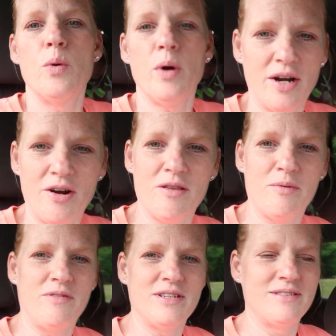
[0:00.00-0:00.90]
we're gonna go to the
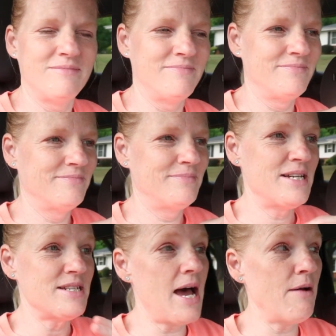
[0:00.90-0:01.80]
movies
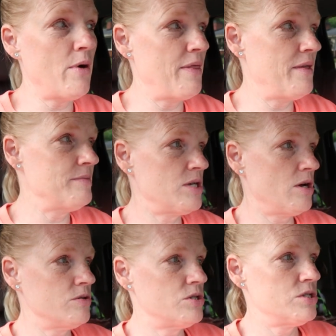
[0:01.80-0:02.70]
because I want them to
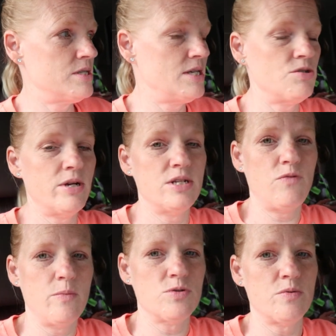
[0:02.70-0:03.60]
go to see
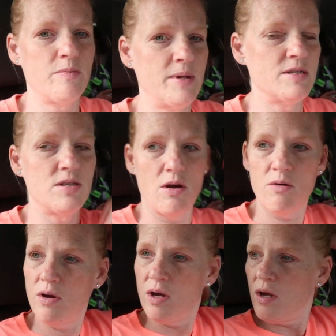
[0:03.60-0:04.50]
Transformers with me. So
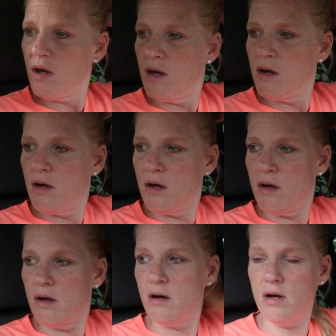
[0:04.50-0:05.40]

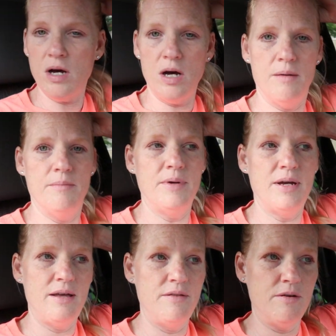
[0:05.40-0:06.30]

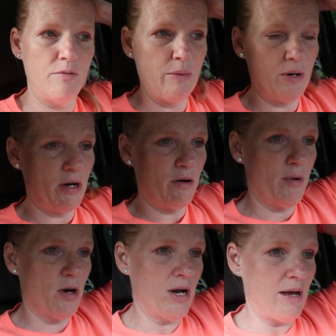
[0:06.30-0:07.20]
um, that we were gonna go
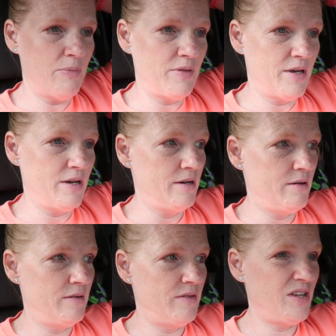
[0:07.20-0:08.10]
tomorrow night, but
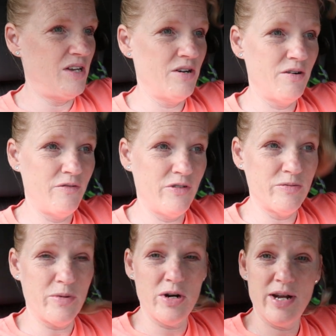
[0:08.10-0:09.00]
the theater for
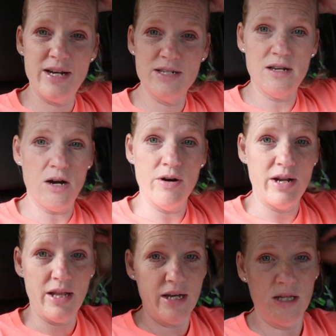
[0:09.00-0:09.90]
tomorrow night is
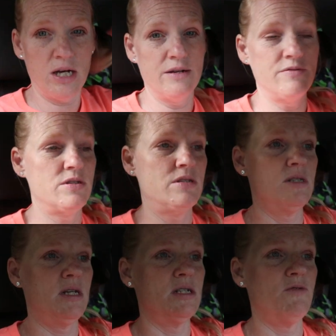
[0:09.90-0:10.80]
already like a lot of
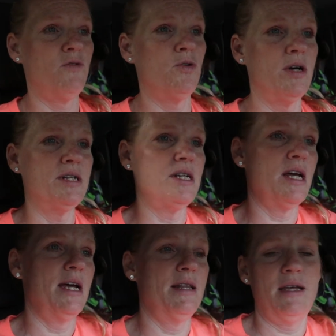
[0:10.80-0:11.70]
seats full, and
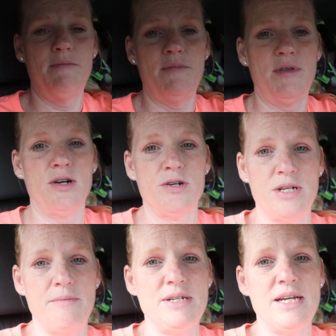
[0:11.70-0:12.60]
tonight the theater's
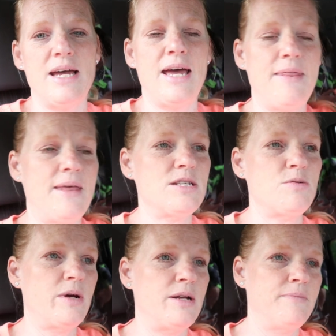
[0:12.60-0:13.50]
empty, and that's
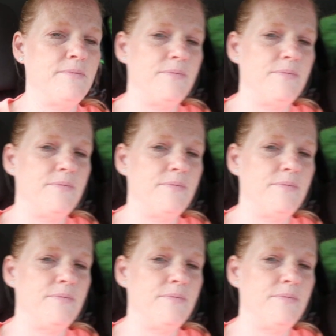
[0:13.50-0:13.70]
what